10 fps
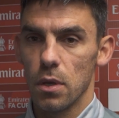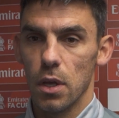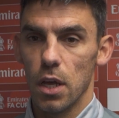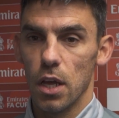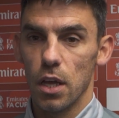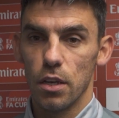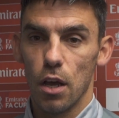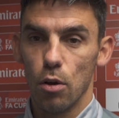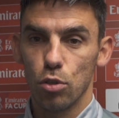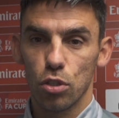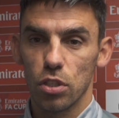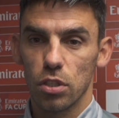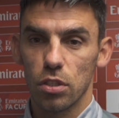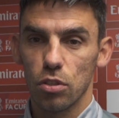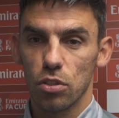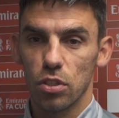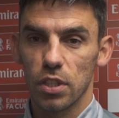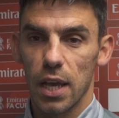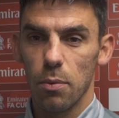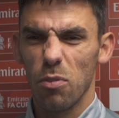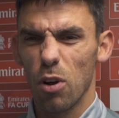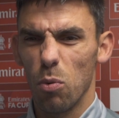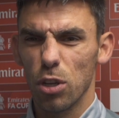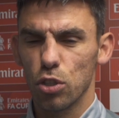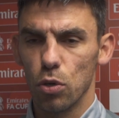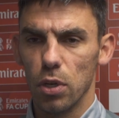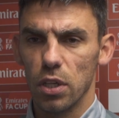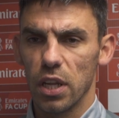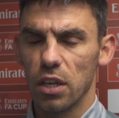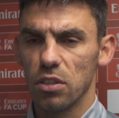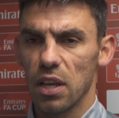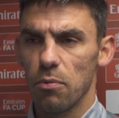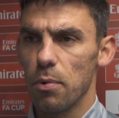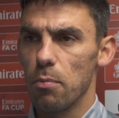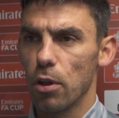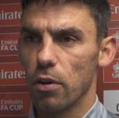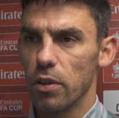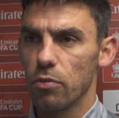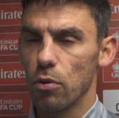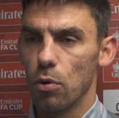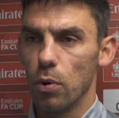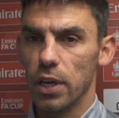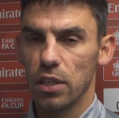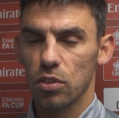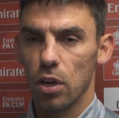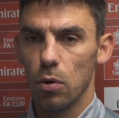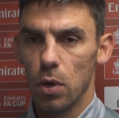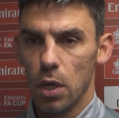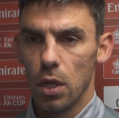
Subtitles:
No, just the same. We've got one or two little niggles that we've been monitoring through the week, so